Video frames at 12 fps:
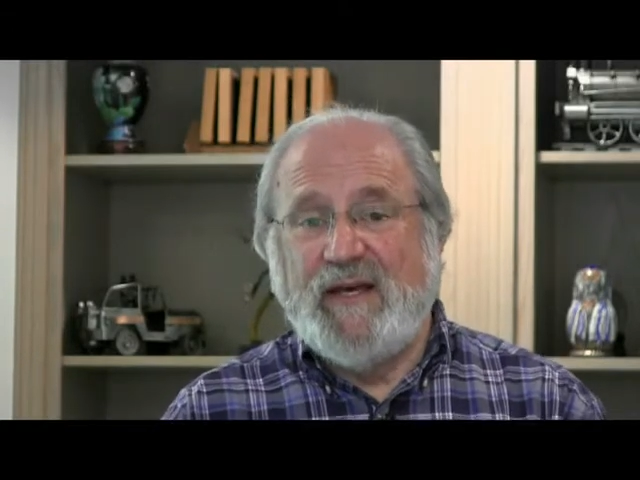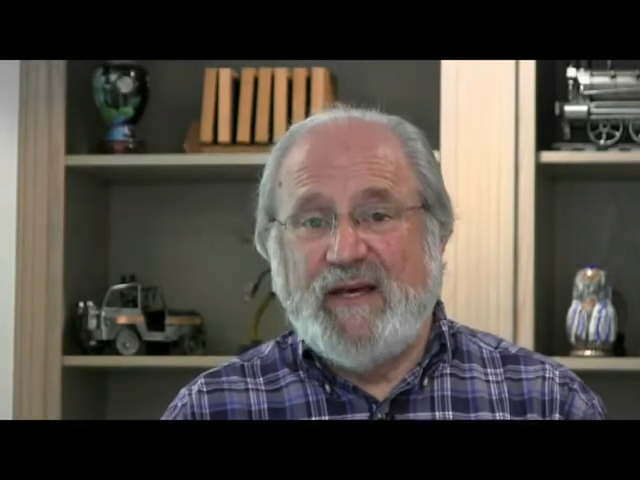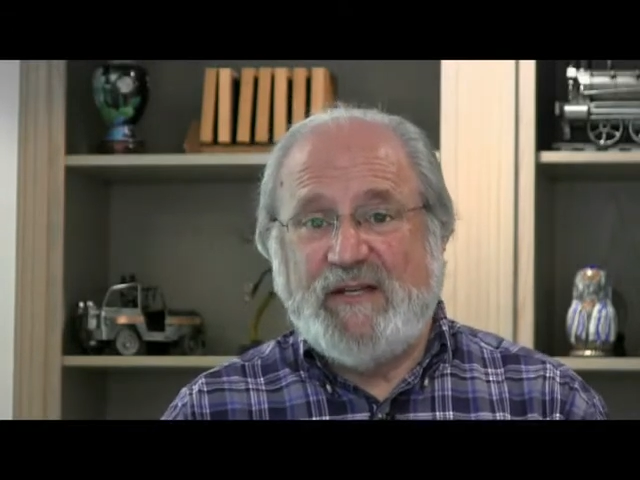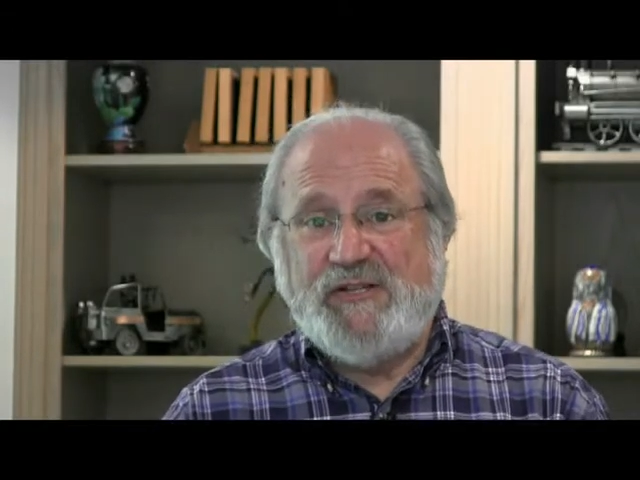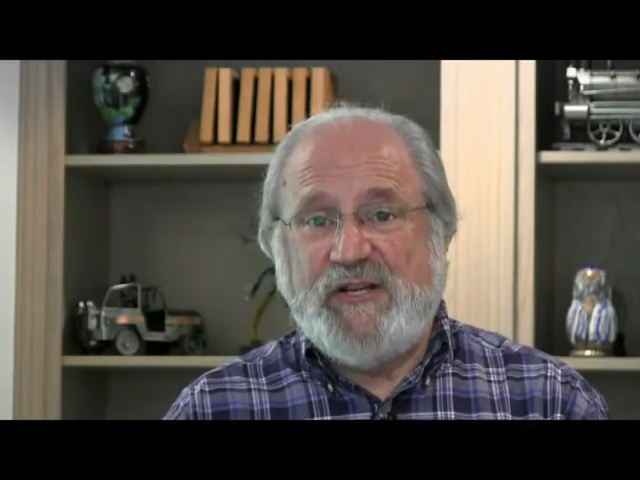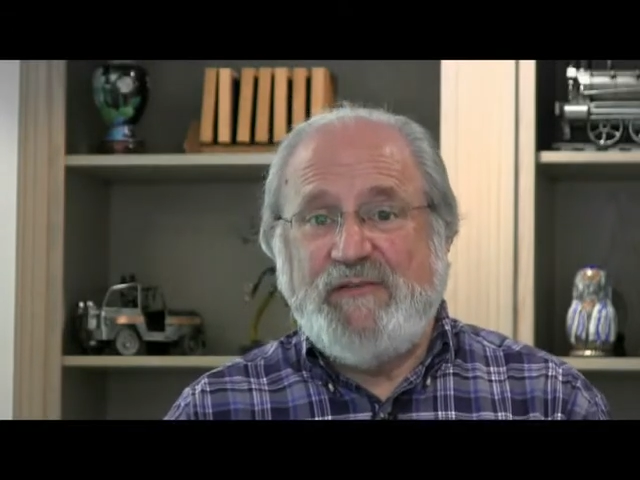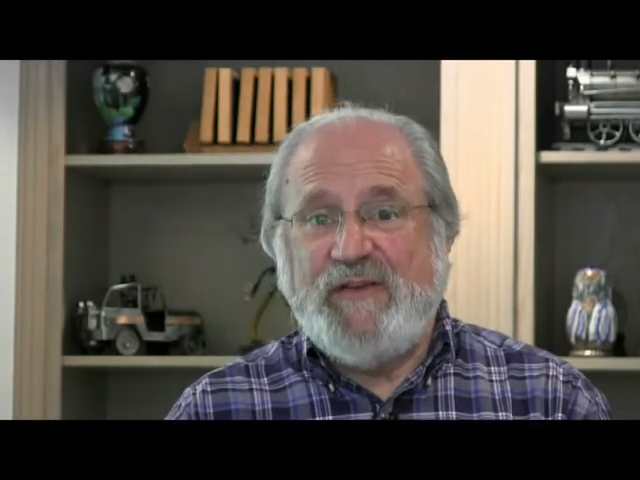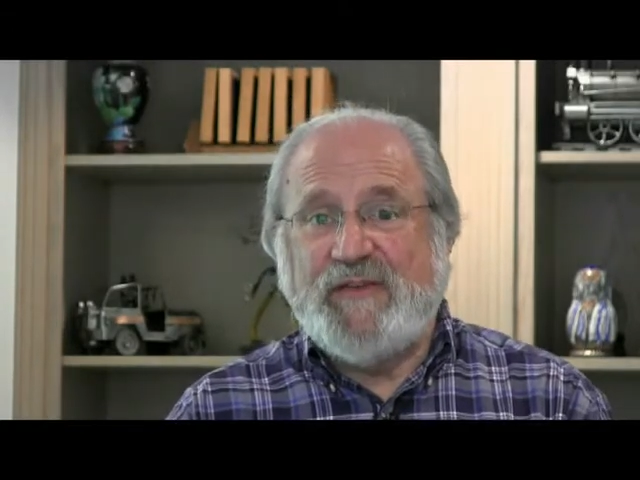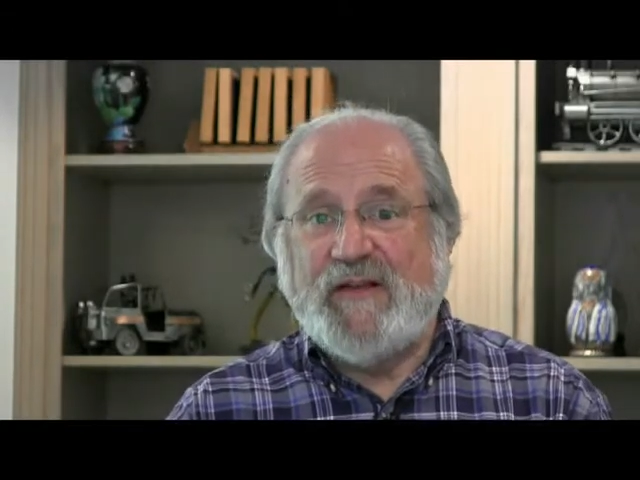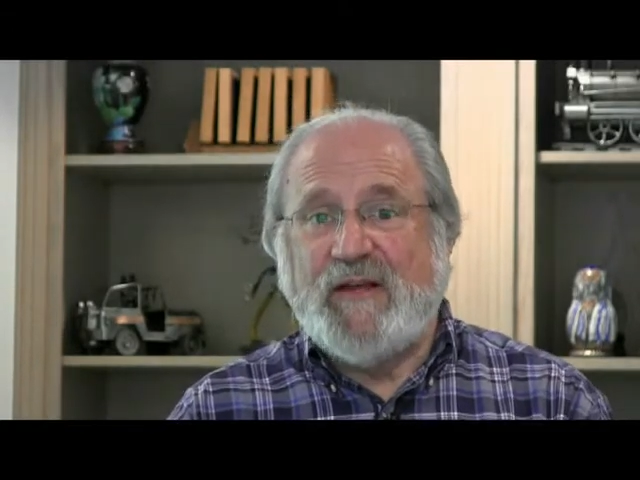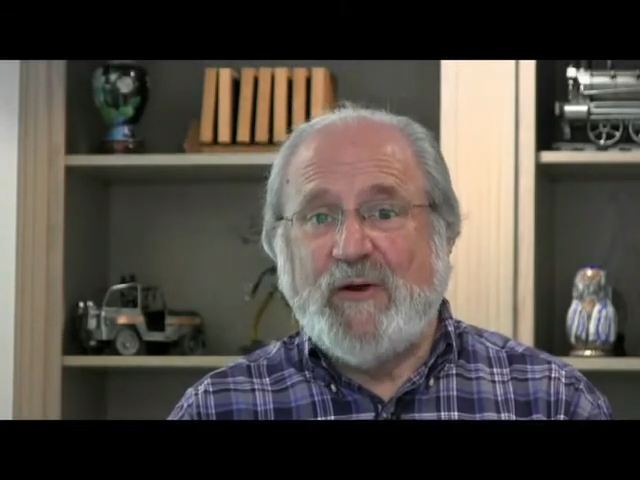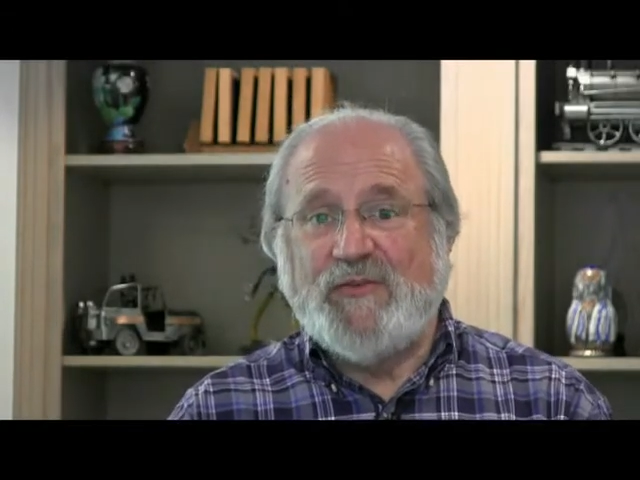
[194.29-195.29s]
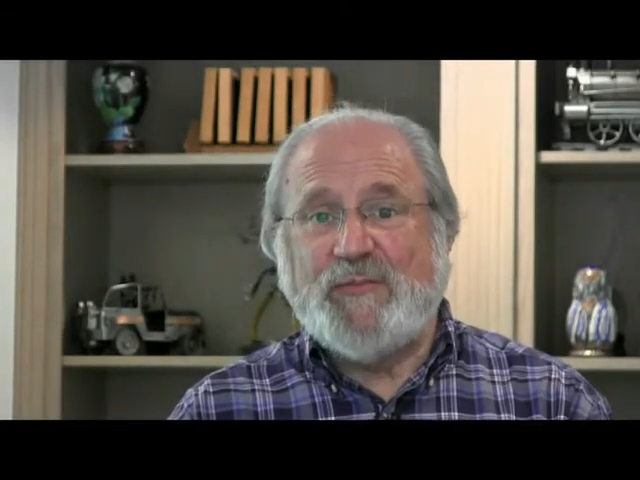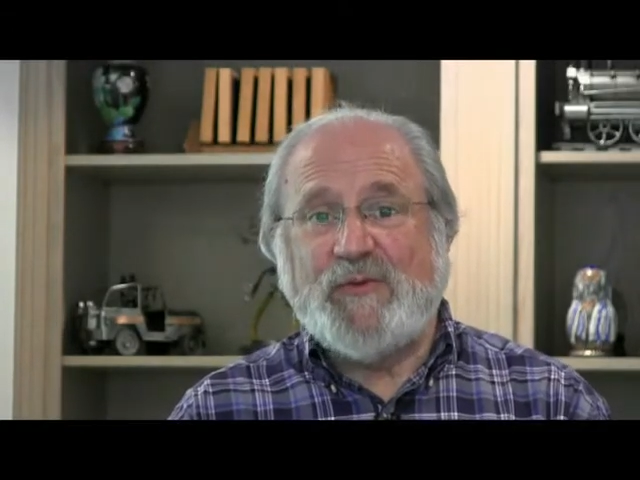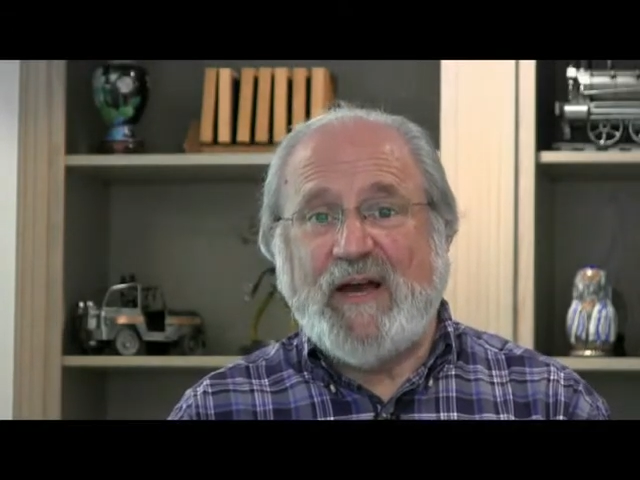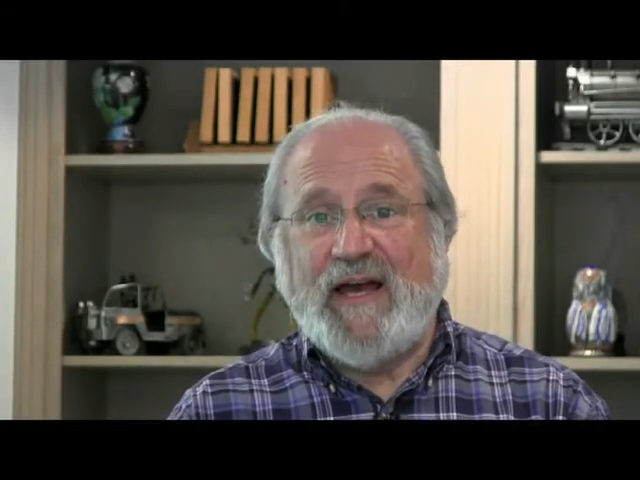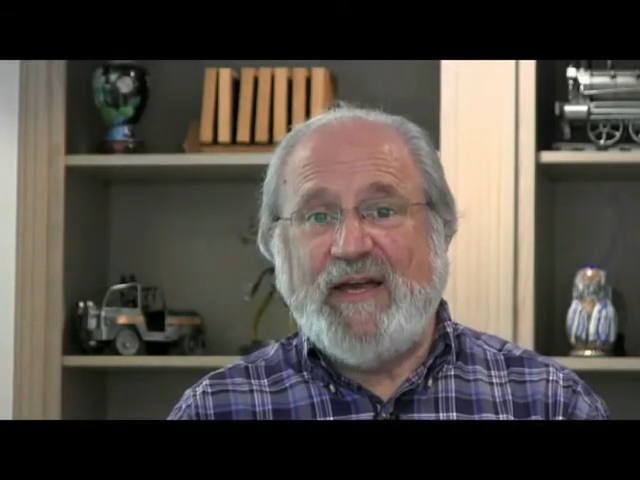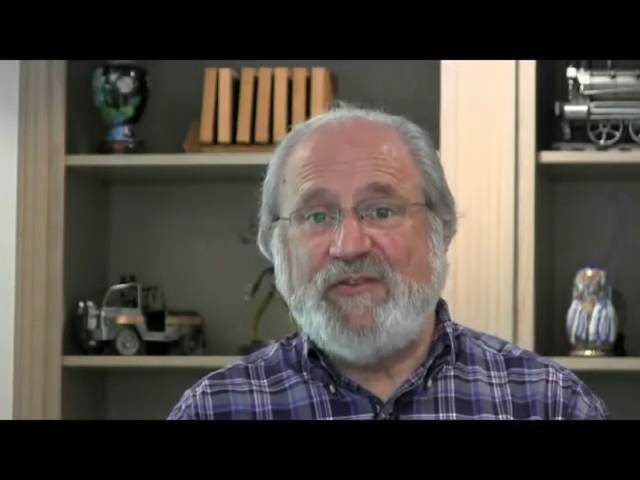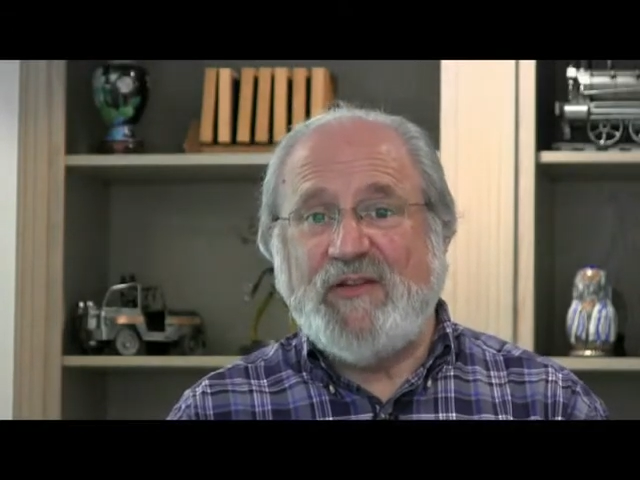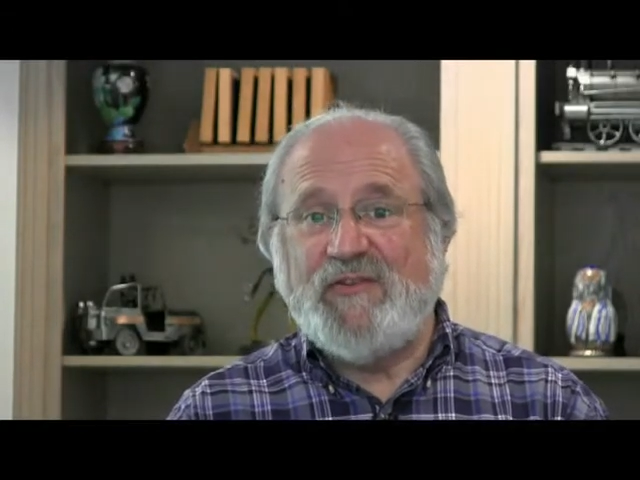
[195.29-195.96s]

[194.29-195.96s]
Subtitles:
Achieving the lowest price